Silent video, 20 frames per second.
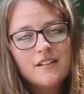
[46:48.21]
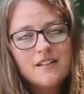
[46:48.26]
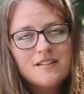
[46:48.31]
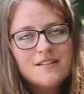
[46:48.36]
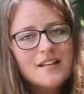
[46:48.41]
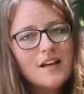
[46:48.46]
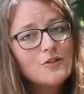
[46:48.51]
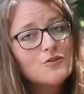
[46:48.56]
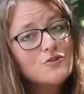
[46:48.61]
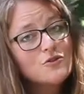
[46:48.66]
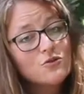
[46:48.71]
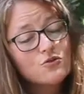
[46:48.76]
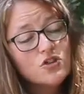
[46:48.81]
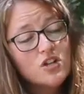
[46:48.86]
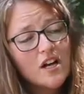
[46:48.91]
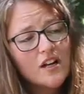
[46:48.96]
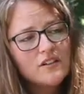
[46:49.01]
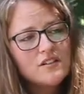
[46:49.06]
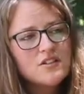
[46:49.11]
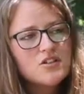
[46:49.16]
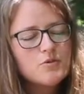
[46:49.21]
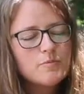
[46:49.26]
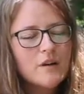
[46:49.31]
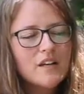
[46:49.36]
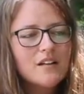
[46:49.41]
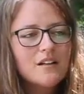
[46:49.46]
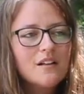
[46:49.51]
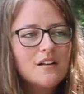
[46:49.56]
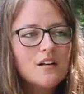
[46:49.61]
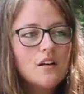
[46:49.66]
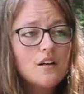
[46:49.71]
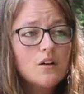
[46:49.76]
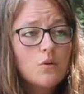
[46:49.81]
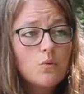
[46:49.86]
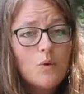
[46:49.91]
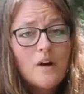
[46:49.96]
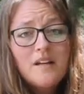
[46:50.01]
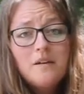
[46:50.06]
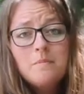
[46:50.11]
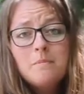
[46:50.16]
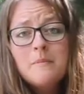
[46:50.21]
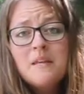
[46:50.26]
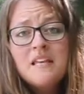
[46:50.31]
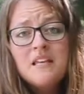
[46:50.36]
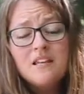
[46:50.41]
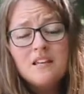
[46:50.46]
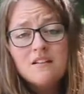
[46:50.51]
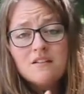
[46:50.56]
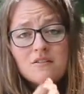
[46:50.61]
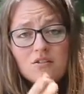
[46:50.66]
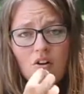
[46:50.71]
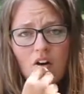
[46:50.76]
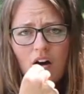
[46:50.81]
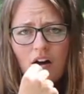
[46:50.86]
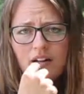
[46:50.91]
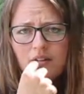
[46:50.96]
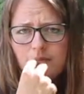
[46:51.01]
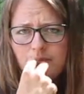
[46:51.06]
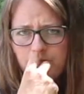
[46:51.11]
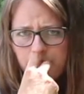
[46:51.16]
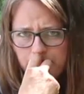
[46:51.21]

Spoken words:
sounds so childish, but when me, God?